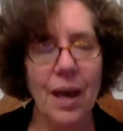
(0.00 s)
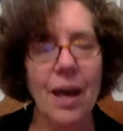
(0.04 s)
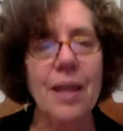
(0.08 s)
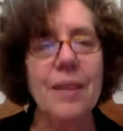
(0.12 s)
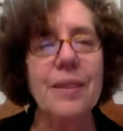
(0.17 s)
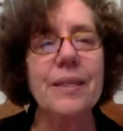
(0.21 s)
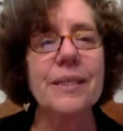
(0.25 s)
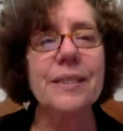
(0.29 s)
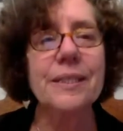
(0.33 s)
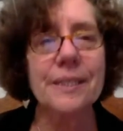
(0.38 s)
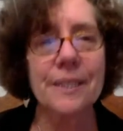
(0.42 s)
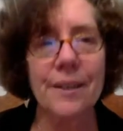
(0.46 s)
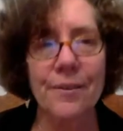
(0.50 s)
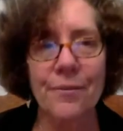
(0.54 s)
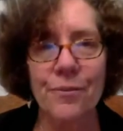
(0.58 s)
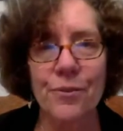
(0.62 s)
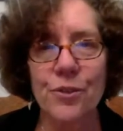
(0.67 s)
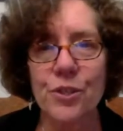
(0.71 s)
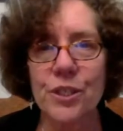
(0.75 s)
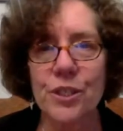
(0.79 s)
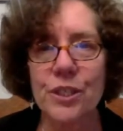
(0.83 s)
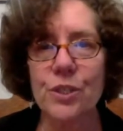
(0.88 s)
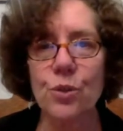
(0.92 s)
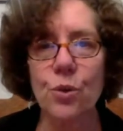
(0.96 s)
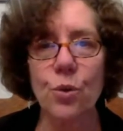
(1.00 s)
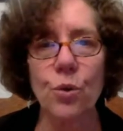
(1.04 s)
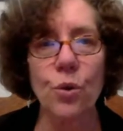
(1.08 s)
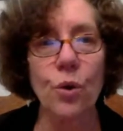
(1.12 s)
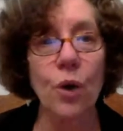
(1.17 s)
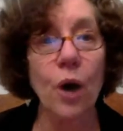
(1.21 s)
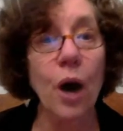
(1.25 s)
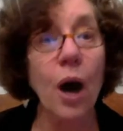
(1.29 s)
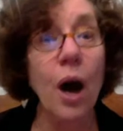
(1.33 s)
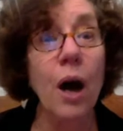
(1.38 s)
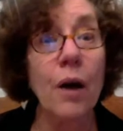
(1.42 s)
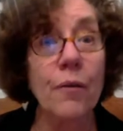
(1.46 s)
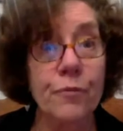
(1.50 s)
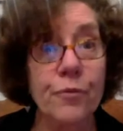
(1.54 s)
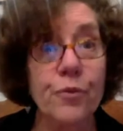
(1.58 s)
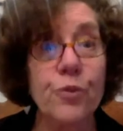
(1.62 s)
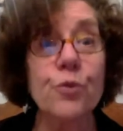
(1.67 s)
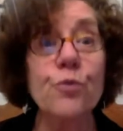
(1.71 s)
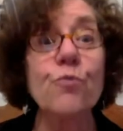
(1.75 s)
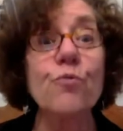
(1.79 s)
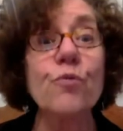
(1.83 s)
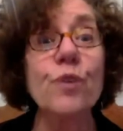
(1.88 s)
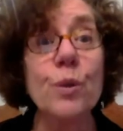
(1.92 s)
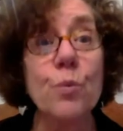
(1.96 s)
The suffragists
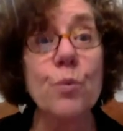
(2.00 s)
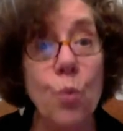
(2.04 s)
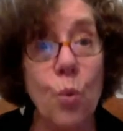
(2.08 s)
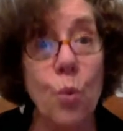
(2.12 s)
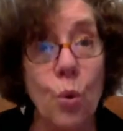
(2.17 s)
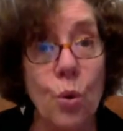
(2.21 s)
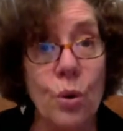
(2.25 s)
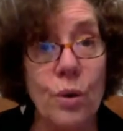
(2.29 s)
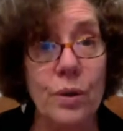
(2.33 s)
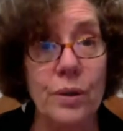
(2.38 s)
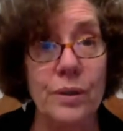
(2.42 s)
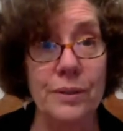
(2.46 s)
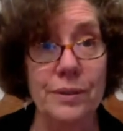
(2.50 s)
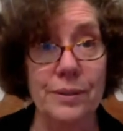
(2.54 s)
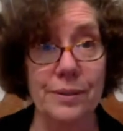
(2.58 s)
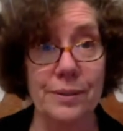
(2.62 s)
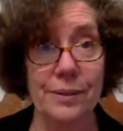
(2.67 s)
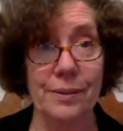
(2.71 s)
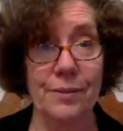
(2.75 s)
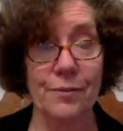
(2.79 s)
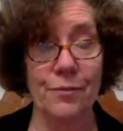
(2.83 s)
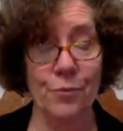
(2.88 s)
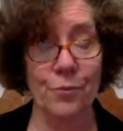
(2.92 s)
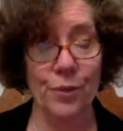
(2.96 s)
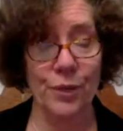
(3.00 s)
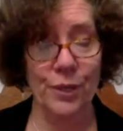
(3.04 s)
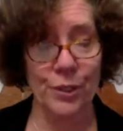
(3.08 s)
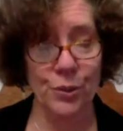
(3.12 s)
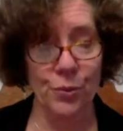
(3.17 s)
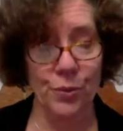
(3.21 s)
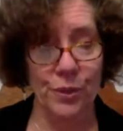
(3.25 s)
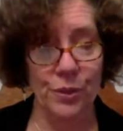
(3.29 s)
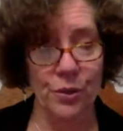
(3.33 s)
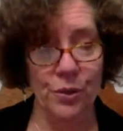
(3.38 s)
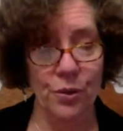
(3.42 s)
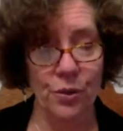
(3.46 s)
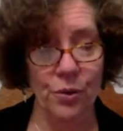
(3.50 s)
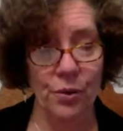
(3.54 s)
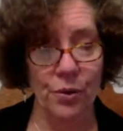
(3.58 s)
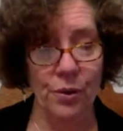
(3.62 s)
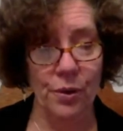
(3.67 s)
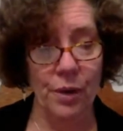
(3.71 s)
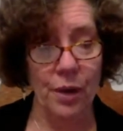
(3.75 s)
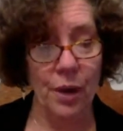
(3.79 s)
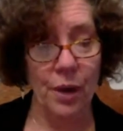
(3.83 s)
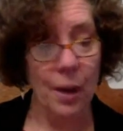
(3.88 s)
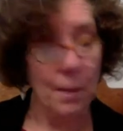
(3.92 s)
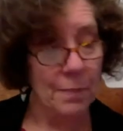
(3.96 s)
offered rewards for its
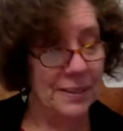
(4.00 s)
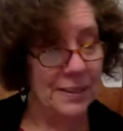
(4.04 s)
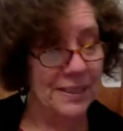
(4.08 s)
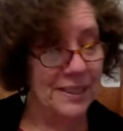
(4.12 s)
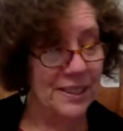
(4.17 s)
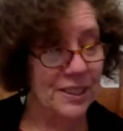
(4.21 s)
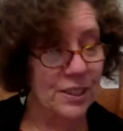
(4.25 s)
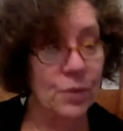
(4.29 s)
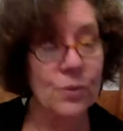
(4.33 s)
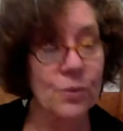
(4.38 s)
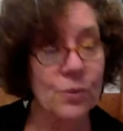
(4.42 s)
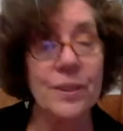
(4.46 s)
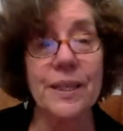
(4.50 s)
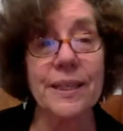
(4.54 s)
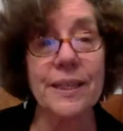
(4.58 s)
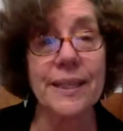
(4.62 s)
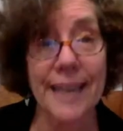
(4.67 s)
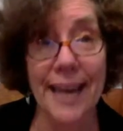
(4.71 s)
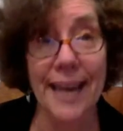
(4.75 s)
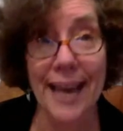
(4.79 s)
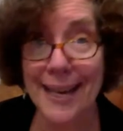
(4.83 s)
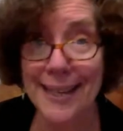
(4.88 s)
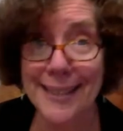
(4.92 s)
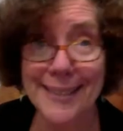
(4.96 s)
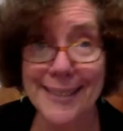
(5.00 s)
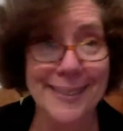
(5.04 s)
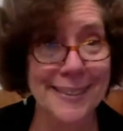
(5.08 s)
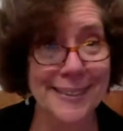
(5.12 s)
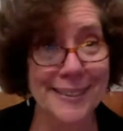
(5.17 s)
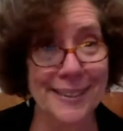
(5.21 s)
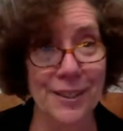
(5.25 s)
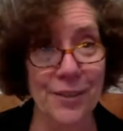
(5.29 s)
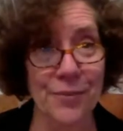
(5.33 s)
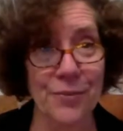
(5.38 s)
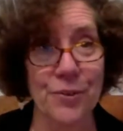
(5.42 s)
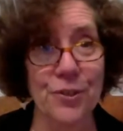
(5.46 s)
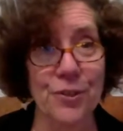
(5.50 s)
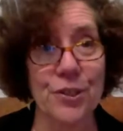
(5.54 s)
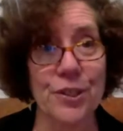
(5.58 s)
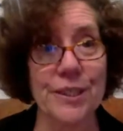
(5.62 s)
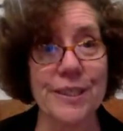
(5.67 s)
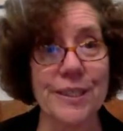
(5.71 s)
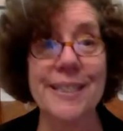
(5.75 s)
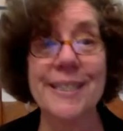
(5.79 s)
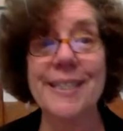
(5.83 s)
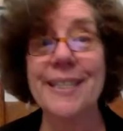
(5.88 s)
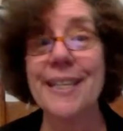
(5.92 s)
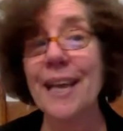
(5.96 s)
return, but so did the anti
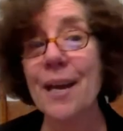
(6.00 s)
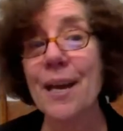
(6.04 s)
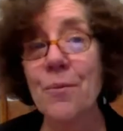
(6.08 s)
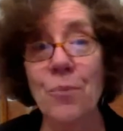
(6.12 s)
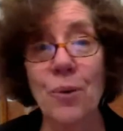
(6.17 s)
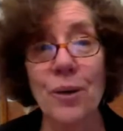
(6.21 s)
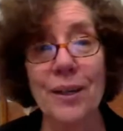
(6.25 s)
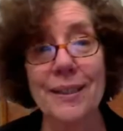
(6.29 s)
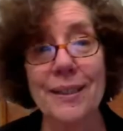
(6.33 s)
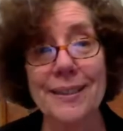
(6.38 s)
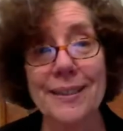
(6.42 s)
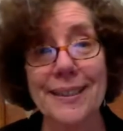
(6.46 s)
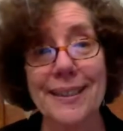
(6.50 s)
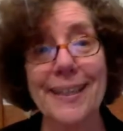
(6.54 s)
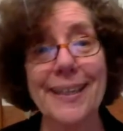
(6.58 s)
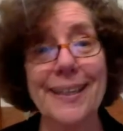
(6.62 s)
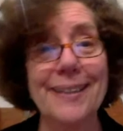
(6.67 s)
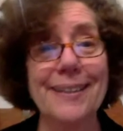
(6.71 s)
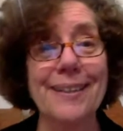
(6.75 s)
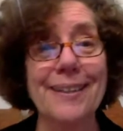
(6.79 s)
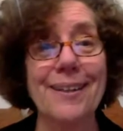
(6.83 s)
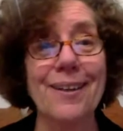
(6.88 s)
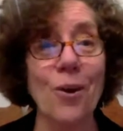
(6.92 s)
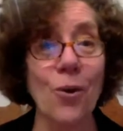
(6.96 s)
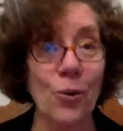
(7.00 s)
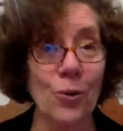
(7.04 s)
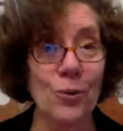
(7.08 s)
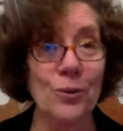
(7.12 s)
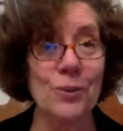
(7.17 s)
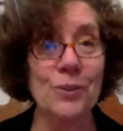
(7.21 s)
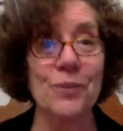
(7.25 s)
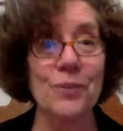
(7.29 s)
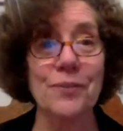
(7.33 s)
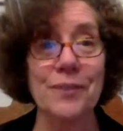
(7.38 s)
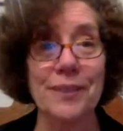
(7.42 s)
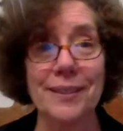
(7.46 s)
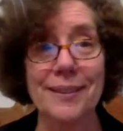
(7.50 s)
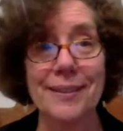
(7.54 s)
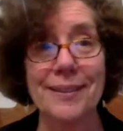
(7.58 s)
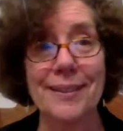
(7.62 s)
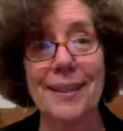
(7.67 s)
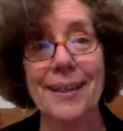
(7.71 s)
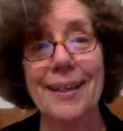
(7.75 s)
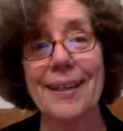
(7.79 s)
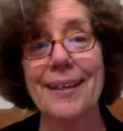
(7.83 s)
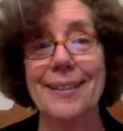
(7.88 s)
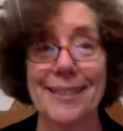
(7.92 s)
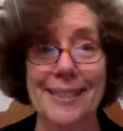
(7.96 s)
suffragists. They wanted to get hold of it,
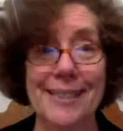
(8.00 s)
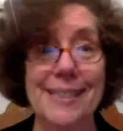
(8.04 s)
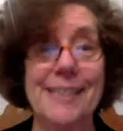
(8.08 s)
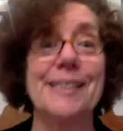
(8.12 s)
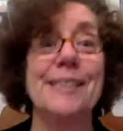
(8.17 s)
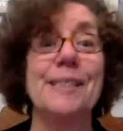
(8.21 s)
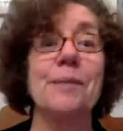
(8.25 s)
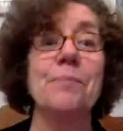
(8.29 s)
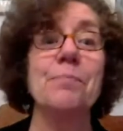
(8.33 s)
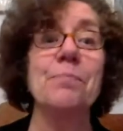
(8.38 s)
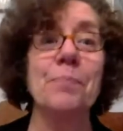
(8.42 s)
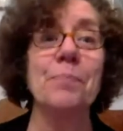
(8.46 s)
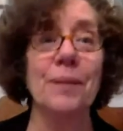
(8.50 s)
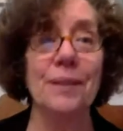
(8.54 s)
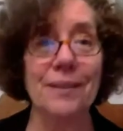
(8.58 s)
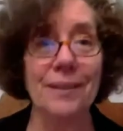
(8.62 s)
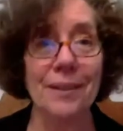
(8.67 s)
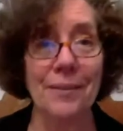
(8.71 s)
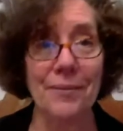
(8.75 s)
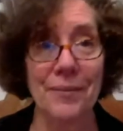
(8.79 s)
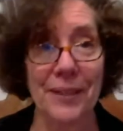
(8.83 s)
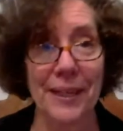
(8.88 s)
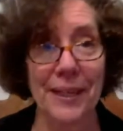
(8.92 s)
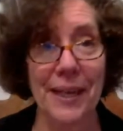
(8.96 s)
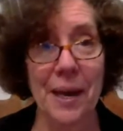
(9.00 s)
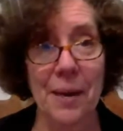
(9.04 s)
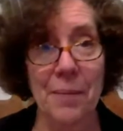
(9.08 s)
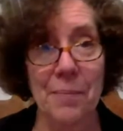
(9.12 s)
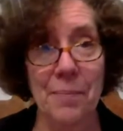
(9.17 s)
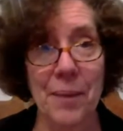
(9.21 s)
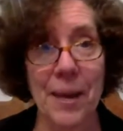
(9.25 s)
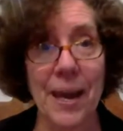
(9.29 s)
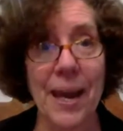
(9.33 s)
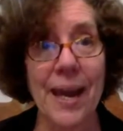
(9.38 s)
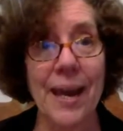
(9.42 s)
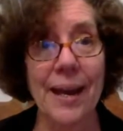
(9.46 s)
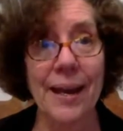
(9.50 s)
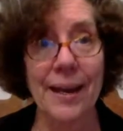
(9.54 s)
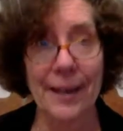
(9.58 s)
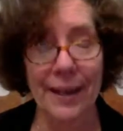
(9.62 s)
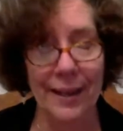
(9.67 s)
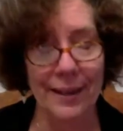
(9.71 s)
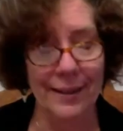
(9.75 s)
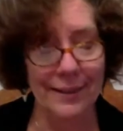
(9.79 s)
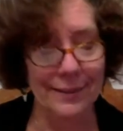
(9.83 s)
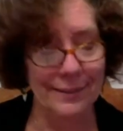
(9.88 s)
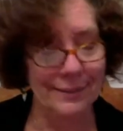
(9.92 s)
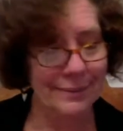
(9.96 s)
the symbol of the campaign,
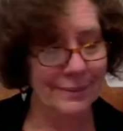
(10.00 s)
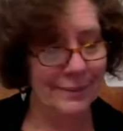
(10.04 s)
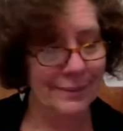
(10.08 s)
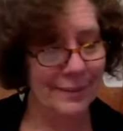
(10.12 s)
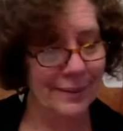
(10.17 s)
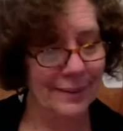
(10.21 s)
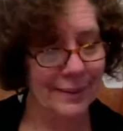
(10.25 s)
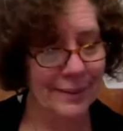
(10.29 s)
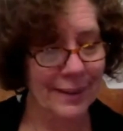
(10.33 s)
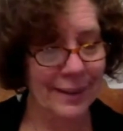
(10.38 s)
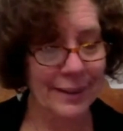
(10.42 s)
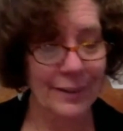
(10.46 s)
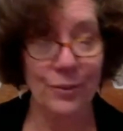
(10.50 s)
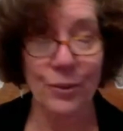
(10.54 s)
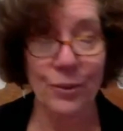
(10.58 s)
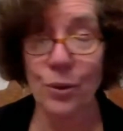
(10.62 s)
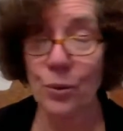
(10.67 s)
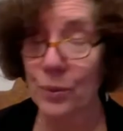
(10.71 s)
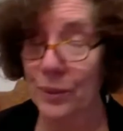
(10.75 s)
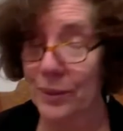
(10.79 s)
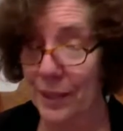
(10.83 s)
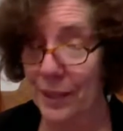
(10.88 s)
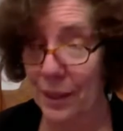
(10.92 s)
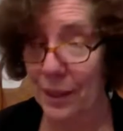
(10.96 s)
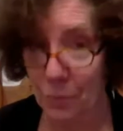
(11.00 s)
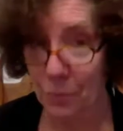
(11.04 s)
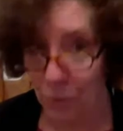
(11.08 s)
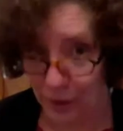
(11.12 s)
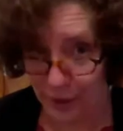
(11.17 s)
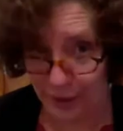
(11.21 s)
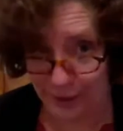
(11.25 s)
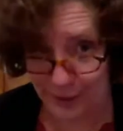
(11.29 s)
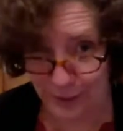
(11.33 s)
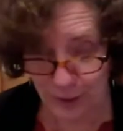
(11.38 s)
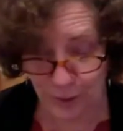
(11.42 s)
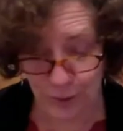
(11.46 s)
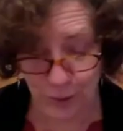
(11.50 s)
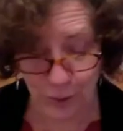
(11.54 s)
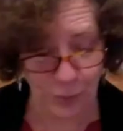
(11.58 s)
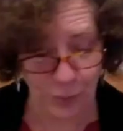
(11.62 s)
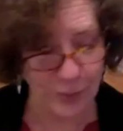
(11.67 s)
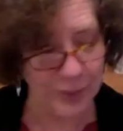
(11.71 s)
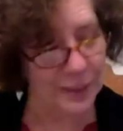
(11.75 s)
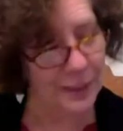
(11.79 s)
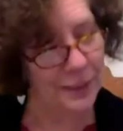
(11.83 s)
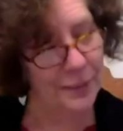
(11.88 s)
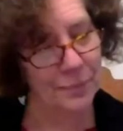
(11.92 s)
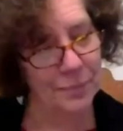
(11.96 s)
and I don't know what they wanted to do
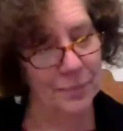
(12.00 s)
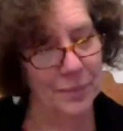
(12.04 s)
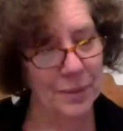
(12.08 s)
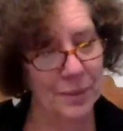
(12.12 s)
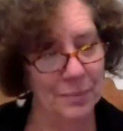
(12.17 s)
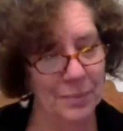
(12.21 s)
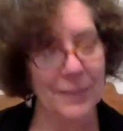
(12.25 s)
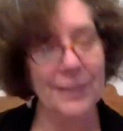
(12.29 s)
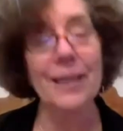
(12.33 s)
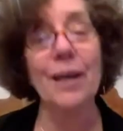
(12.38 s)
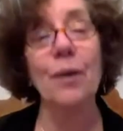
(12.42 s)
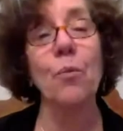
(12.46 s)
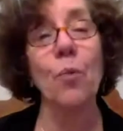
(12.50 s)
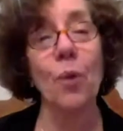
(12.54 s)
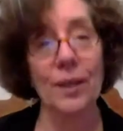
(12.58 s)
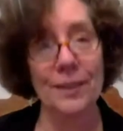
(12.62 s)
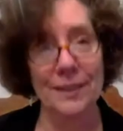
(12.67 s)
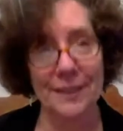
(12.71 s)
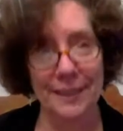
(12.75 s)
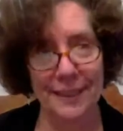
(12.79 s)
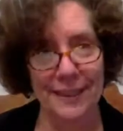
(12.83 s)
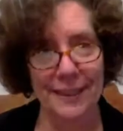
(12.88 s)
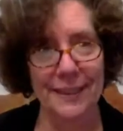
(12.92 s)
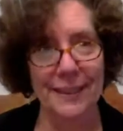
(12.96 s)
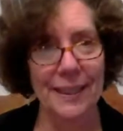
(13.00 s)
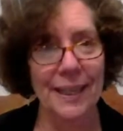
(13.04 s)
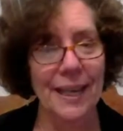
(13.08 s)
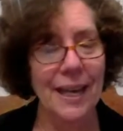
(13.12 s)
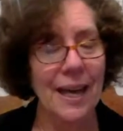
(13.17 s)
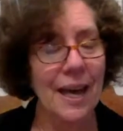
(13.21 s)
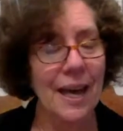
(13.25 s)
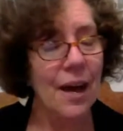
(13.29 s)
with it, but they wanted it.